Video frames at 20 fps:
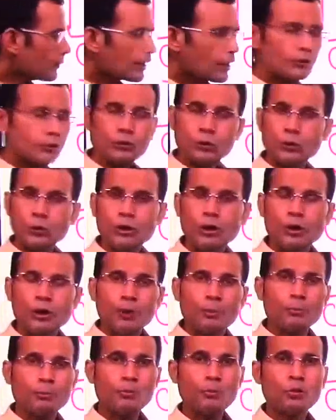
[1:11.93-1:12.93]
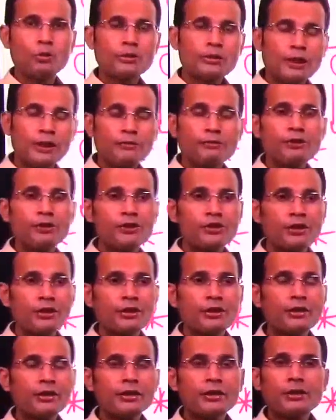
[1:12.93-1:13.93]
So most
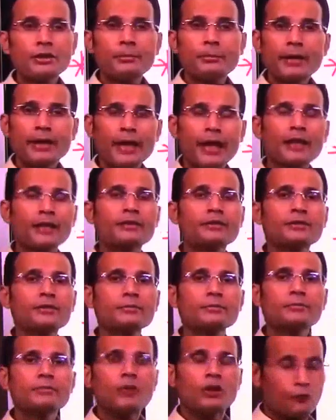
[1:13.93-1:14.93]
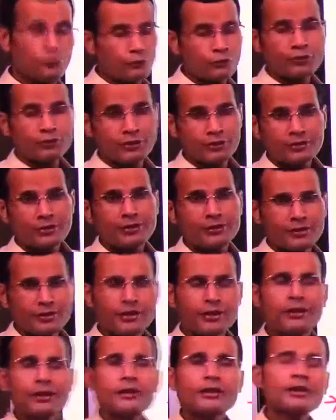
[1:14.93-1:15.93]
efficient mechanism, of course, is this
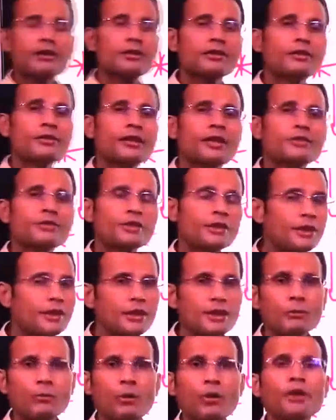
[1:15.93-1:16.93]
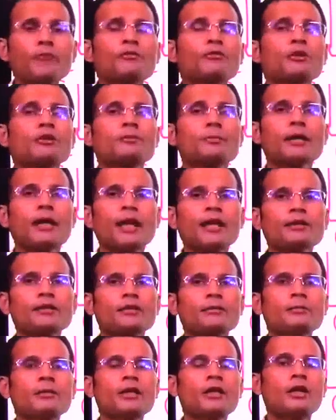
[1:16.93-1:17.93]
in this case kidney body fluids
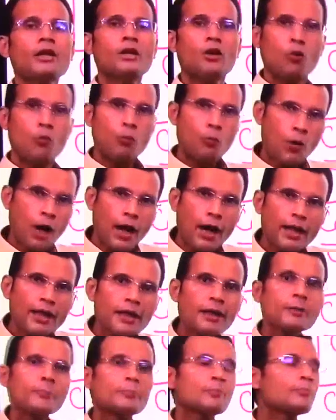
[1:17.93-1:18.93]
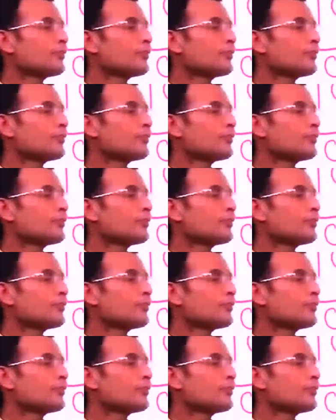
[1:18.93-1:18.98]
mechanism. Why?